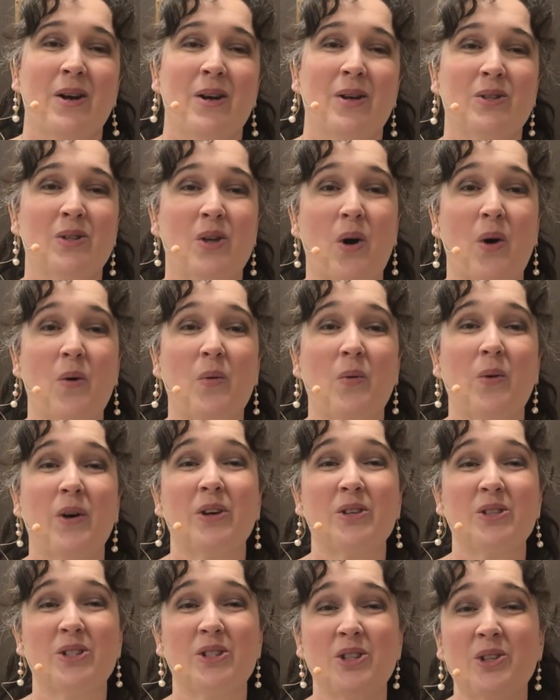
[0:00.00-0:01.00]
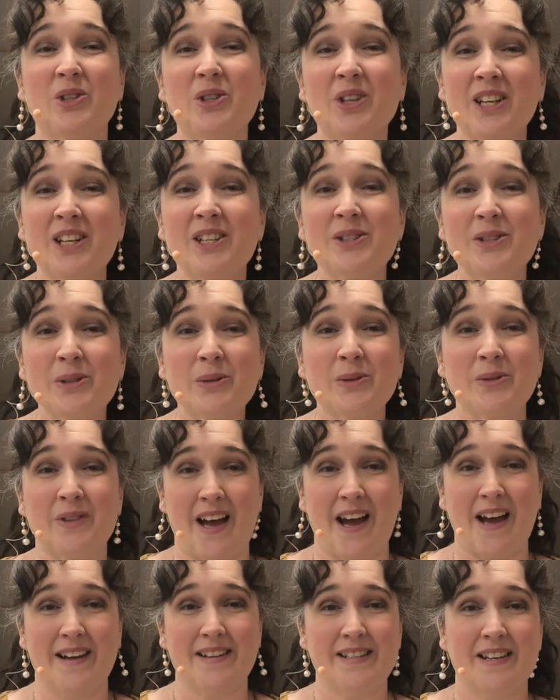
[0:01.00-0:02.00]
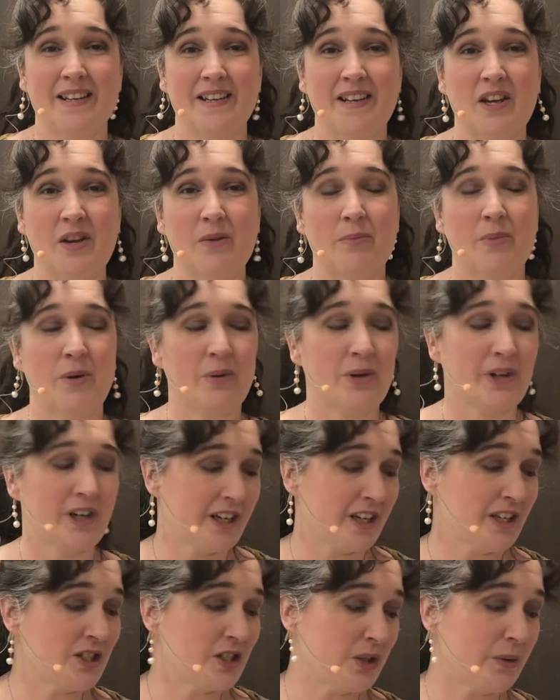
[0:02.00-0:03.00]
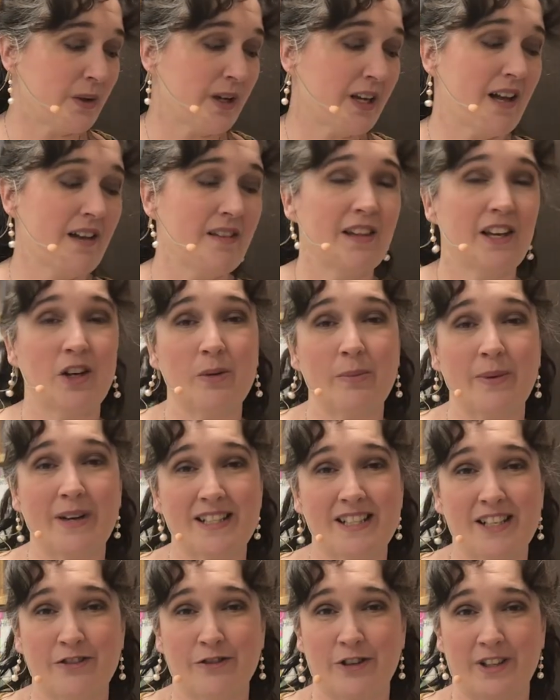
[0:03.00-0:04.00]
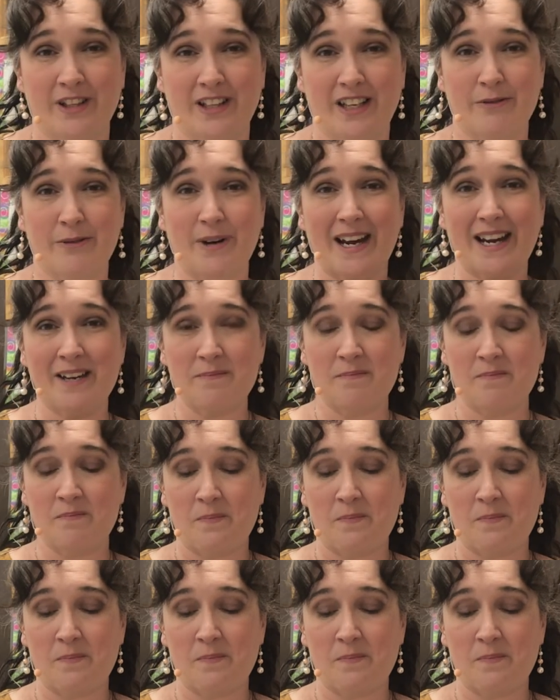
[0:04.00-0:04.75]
So we're still going to do that, but we're going to do it a little bit differently, right?